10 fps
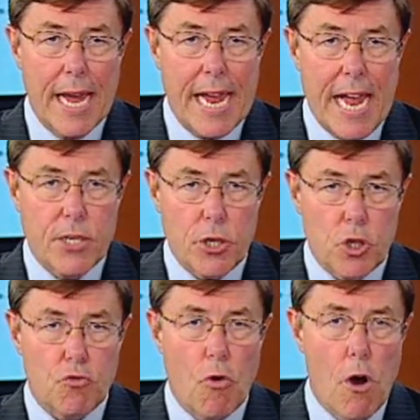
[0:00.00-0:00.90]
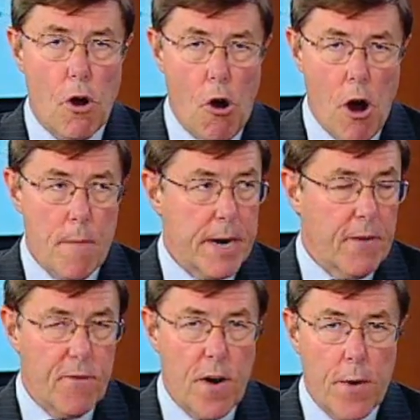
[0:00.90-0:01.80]
He has a strong arm and
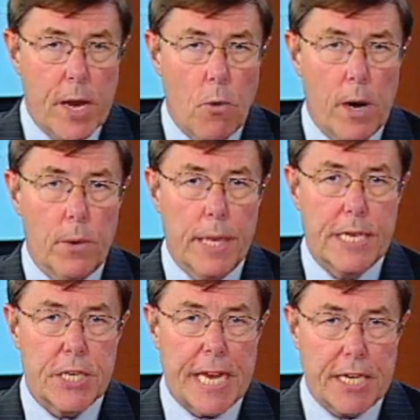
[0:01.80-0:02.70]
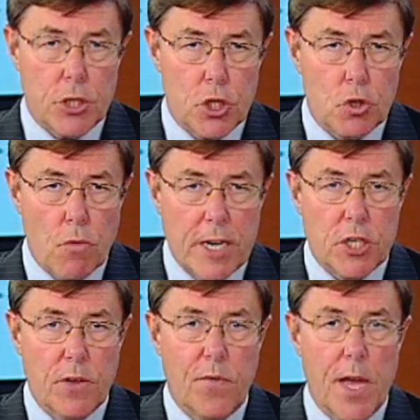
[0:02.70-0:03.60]
a very quick release. He can
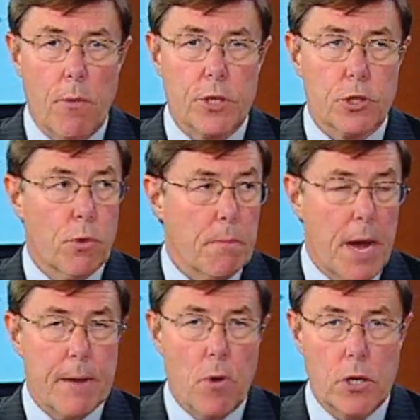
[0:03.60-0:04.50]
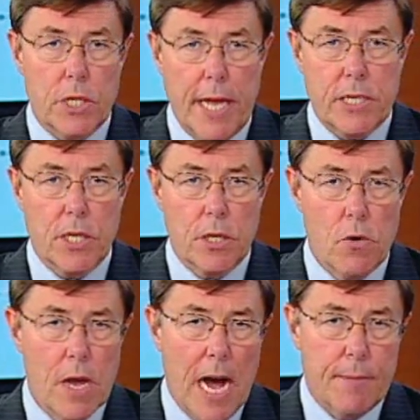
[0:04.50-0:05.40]
stretch the field, which is what Mike Martz likes to
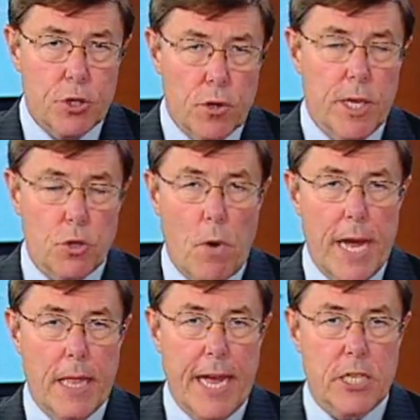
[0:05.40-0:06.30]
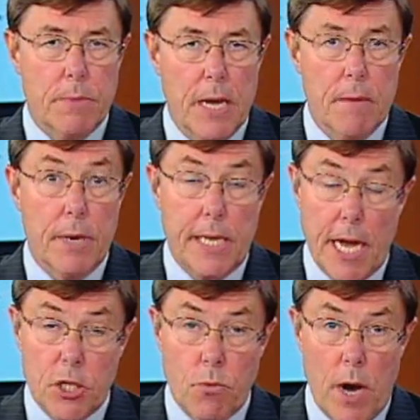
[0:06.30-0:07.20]
do. I'm sure that's why he likes him. But
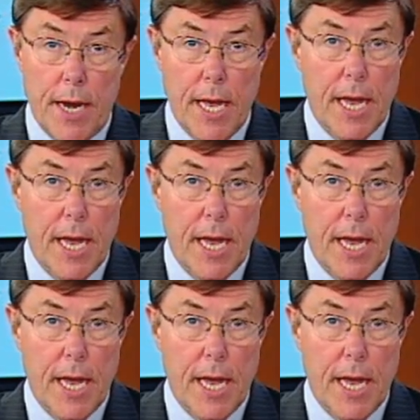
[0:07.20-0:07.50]
guess what?